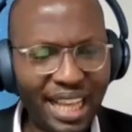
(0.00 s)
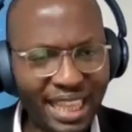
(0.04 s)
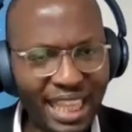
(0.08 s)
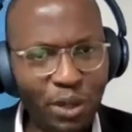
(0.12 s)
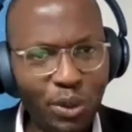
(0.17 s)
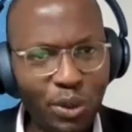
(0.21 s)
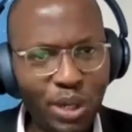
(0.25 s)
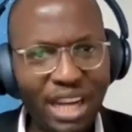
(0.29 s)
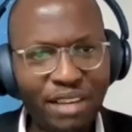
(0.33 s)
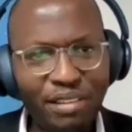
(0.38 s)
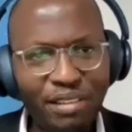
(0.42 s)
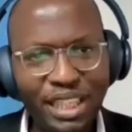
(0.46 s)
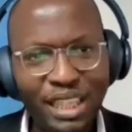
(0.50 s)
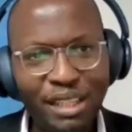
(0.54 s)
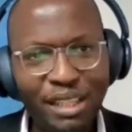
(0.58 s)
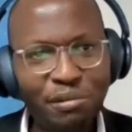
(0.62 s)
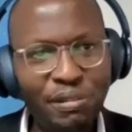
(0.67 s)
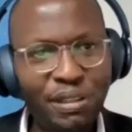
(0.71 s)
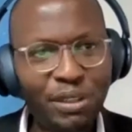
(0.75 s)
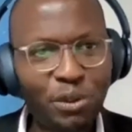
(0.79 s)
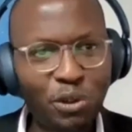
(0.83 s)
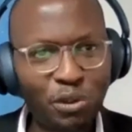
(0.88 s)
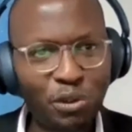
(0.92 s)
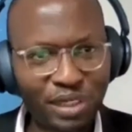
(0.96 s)
Then you'll have a
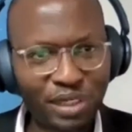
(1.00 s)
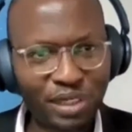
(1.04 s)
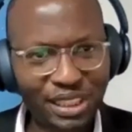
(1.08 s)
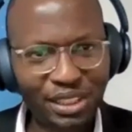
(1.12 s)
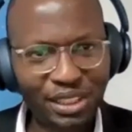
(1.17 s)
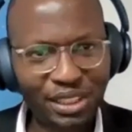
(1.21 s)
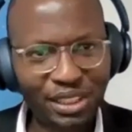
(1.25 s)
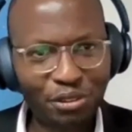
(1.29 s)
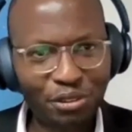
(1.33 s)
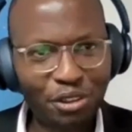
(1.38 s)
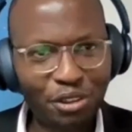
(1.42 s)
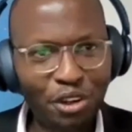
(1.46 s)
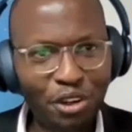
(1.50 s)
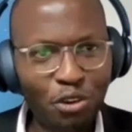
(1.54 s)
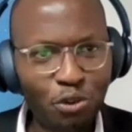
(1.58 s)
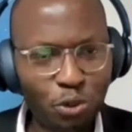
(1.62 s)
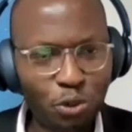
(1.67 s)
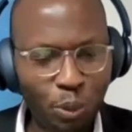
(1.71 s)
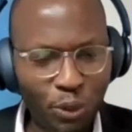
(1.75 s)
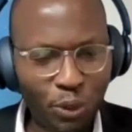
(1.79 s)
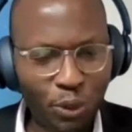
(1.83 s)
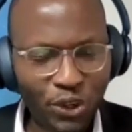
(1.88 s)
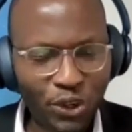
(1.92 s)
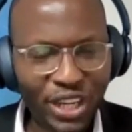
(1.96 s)
different conversation
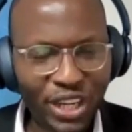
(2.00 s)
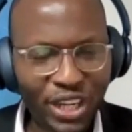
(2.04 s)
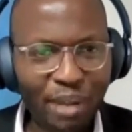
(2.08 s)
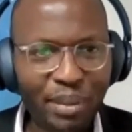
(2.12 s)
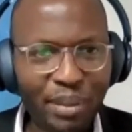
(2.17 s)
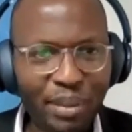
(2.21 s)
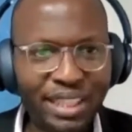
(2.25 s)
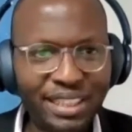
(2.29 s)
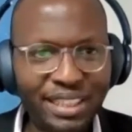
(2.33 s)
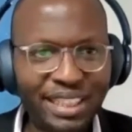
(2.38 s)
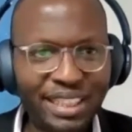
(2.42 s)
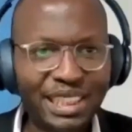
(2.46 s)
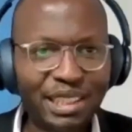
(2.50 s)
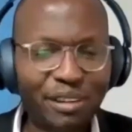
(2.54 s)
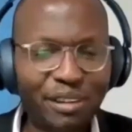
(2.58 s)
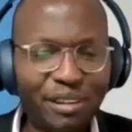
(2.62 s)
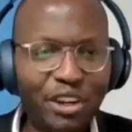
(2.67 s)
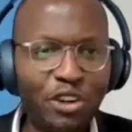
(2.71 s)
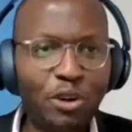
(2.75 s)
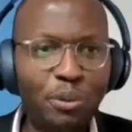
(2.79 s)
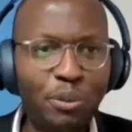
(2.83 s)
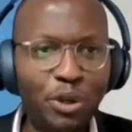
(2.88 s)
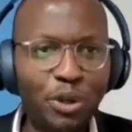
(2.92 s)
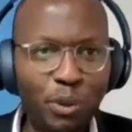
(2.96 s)
from you know, coming and tell
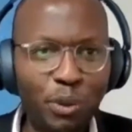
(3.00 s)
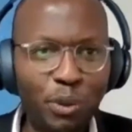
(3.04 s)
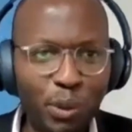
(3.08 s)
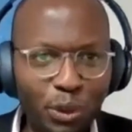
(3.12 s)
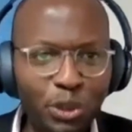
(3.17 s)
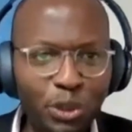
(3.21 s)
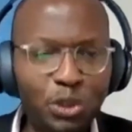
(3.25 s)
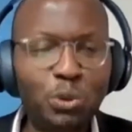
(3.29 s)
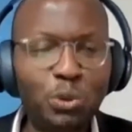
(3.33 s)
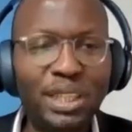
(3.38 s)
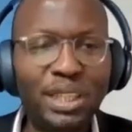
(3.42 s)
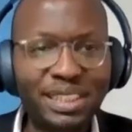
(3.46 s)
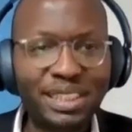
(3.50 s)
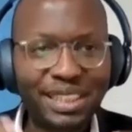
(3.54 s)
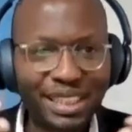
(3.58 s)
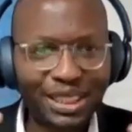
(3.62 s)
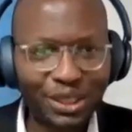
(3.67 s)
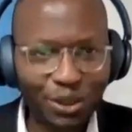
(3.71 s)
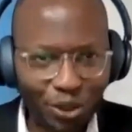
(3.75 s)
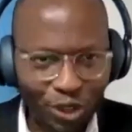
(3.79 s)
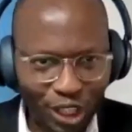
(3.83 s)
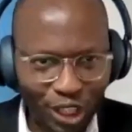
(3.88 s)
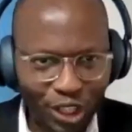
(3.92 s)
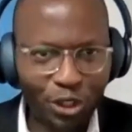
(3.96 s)
Safaricom, you know, we want to
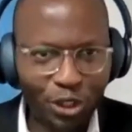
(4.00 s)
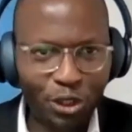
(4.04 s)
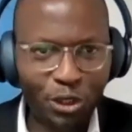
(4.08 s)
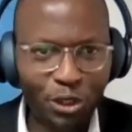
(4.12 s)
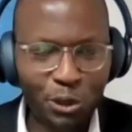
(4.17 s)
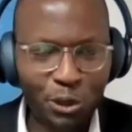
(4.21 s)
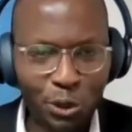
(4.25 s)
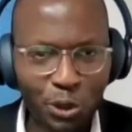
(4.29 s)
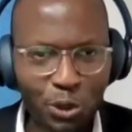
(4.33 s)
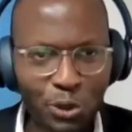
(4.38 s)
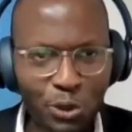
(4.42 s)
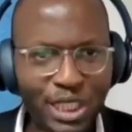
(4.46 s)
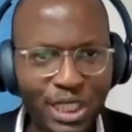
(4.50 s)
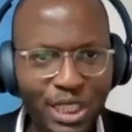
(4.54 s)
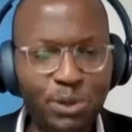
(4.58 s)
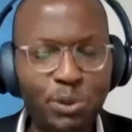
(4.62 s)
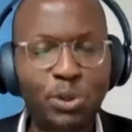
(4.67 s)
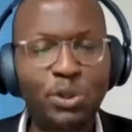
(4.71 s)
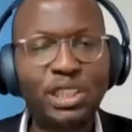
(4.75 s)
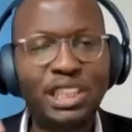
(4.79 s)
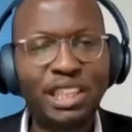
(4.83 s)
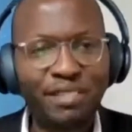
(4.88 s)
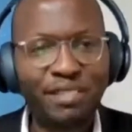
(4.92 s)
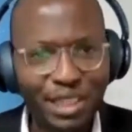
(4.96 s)
access only your users.
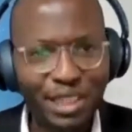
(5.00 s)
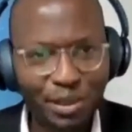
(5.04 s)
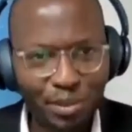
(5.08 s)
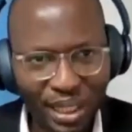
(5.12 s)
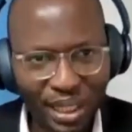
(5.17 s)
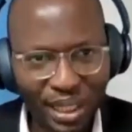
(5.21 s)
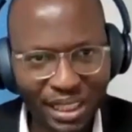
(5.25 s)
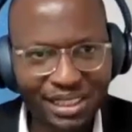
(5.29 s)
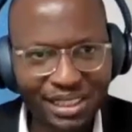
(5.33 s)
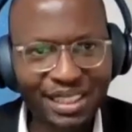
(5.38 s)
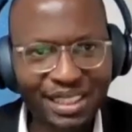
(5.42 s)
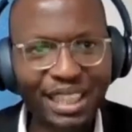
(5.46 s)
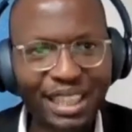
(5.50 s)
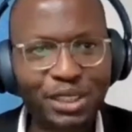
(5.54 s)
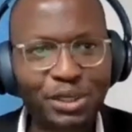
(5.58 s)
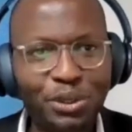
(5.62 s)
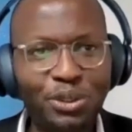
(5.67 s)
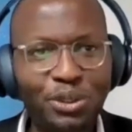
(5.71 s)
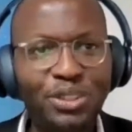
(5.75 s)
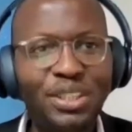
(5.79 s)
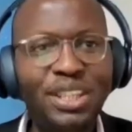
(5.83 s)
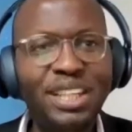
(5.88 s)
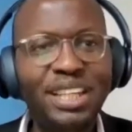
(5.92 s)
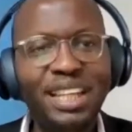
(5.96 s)
We don't have as much
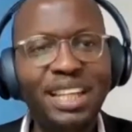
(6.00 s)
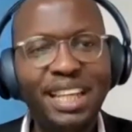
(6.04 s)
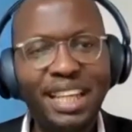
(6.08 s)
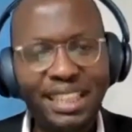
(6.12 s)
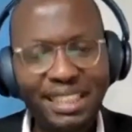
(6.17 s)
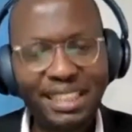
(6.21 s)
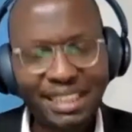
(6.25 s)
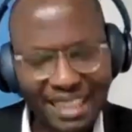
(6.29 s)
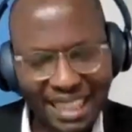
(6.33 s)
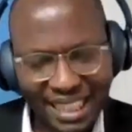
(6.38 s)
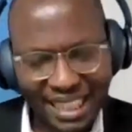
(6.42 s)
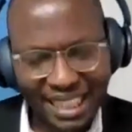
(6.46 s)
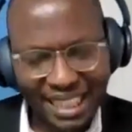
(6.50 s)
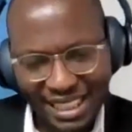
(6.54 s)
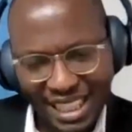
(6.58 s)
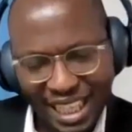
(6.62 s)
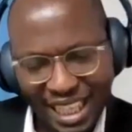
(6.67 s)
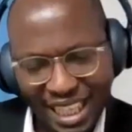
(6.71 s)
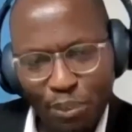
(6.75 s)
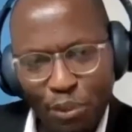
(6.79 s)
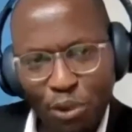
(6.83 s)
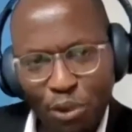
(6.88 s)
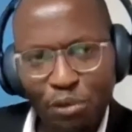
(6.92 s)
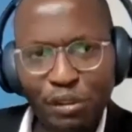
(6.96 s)
traction, etc. And there's
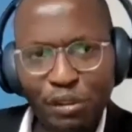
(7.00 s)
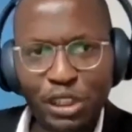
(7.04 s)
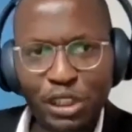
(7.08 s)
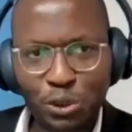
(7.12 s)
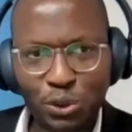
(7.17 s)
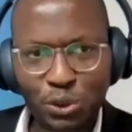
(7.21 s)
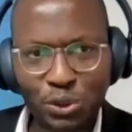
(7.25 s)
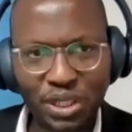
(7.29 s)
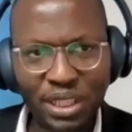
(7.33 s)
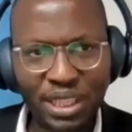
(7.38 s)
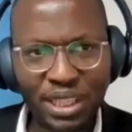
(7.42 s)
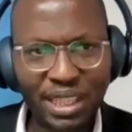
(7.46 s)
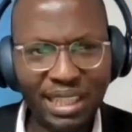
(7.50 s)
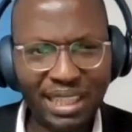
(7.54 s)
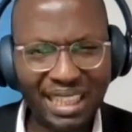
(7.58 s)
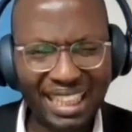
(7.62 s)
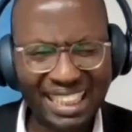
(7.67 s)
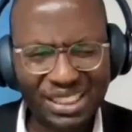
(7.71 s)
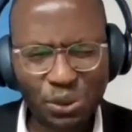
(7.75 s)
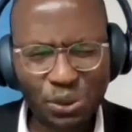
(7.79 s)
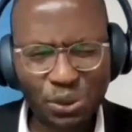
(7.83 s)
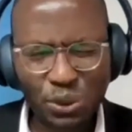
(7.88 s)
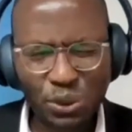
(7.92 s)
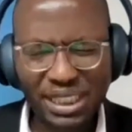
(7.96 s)
a couple of issues,
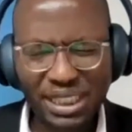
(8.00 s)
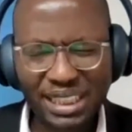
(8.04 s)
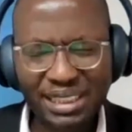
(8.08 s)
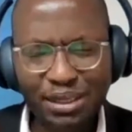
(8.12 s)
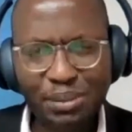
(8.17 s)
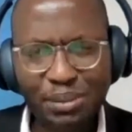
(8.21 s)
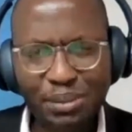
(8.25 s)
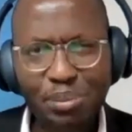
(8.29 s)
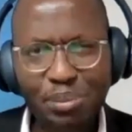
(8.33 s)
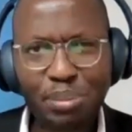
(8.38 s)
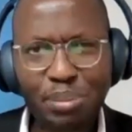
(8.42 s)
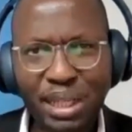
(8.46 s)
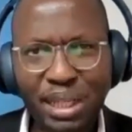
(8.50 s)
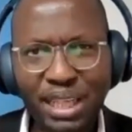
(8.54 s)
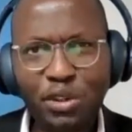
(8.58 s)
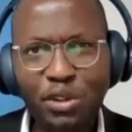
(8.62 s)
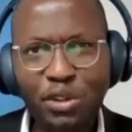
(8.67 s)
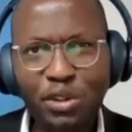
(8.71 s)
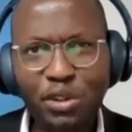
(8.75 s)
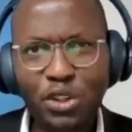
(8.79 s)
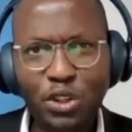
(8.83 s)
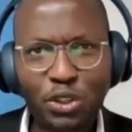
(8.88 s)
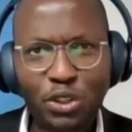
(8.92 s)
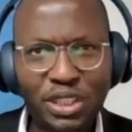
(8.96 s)
right? So just
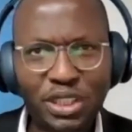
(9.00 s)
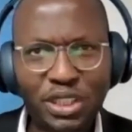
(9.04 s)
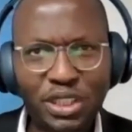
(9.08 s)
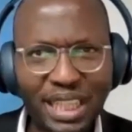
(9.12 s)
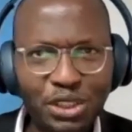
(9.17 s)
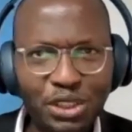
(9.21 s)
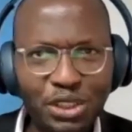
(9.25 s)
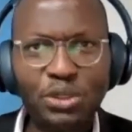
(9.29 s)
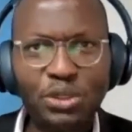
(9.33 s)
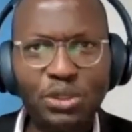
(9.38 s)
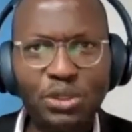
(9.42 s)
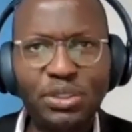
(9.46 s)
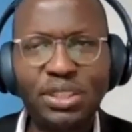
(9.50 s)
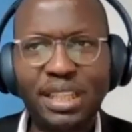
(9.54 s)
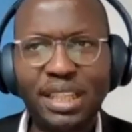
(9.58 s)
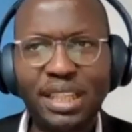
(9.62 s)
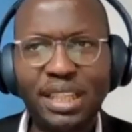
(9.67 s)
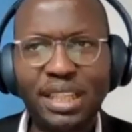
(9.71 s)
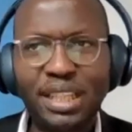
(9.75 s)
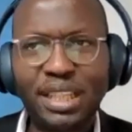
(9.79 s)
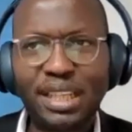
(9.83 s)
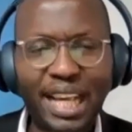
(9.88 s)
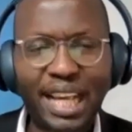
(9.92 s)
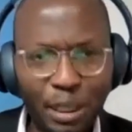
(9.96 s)
building on your traction
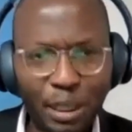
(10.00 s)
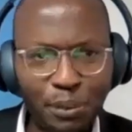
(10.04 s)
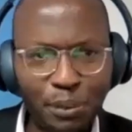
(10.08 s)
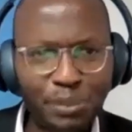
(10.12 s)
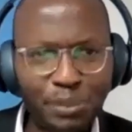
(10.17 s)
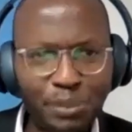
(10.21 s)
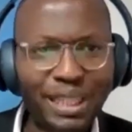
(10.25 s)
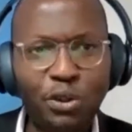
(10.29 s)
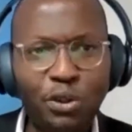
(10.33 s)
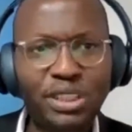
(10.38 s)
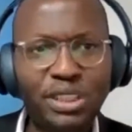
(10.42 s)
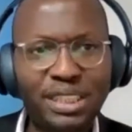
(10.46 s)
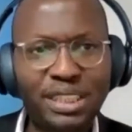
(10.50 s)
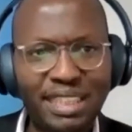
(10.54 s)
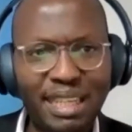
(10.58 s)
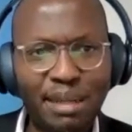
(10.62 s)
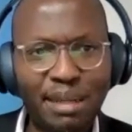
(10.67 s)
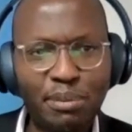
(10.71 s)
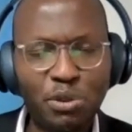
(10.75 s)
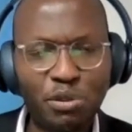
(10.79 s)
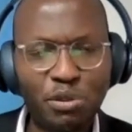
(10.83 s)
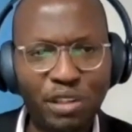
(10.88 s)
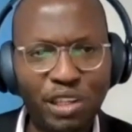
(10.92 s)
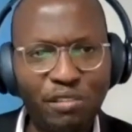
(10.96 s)
uh, helps a lot
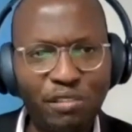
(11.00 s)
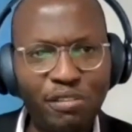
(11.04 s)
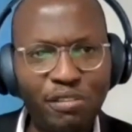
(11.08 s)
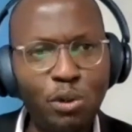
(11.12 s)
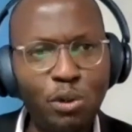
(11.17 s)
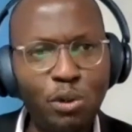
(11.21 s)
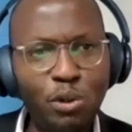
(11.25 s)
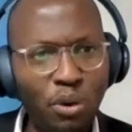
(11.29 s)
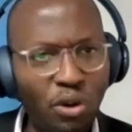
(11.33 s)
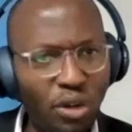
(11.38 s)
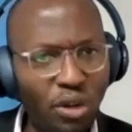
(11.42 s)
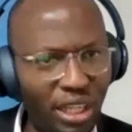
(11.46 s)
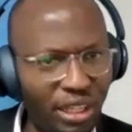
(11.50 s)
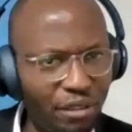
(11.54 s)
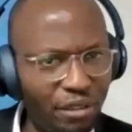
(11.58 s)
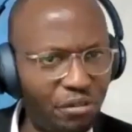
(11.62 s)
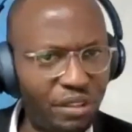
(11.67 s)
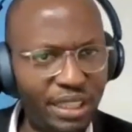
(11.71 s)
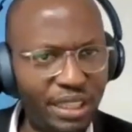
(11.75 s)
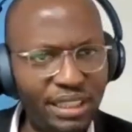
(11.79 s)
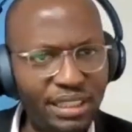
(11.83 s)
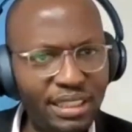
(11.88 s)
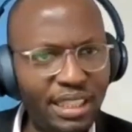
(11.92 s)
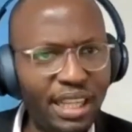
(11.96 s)
in terms of giving you more
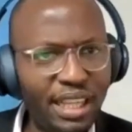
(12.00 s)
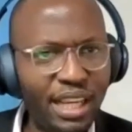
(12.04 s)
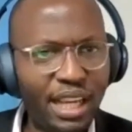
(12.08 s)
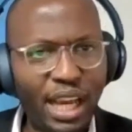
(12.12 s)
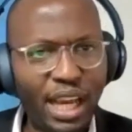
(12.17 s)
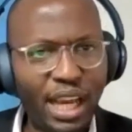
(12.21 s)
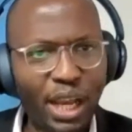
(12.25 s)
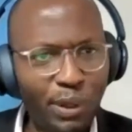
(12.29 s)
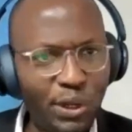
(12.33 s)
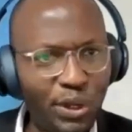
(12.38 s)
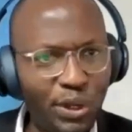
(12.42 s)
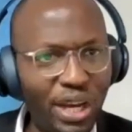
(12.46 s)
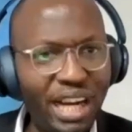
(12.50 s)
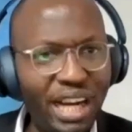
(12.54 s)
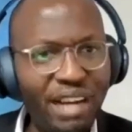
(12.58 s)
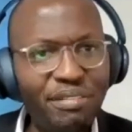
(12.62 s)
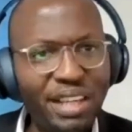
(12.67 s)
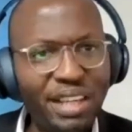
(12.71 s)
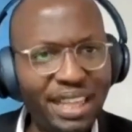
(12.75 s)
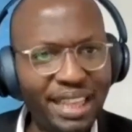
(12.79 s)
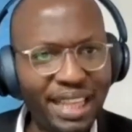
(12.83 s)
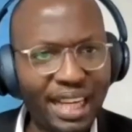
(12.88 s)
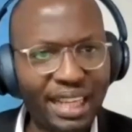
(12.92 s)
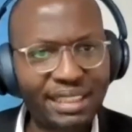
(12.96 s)
leverage uh, when you're
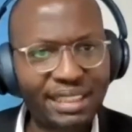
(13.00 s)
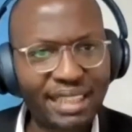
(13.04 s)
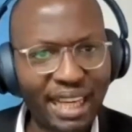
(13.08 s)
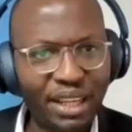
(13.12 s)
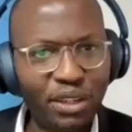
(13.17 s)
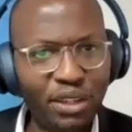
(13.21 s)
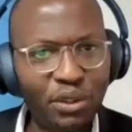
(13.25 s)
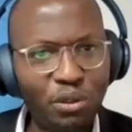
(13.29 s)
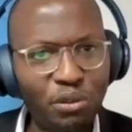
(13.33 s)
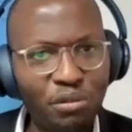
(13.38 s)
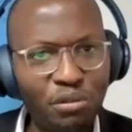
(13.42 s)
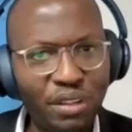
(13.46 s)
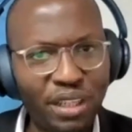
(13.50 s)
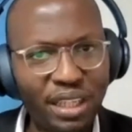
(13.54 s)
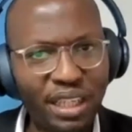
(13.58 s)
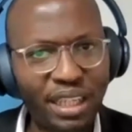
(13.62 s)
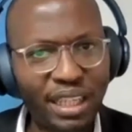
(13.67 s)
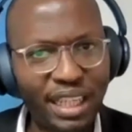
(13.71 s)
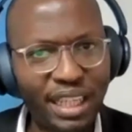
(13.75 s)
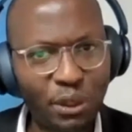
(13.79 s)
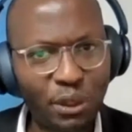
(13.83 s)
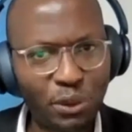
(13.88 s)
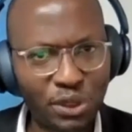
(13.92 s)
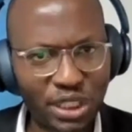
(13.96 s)
having that kind of
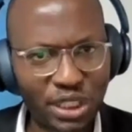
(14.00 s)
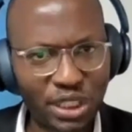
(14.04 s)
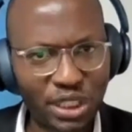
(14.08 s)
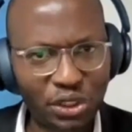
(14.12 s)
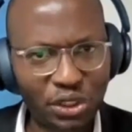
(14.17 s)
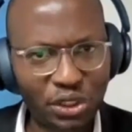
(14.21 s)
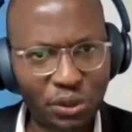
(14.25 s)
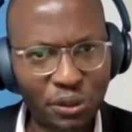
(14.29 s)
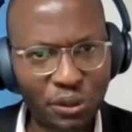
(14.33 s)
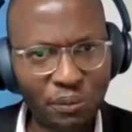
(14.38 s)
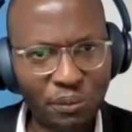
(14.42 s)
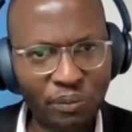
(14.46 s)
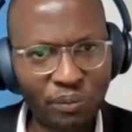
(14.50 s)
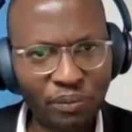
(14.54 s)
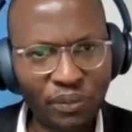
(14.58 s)
uh, negotiation.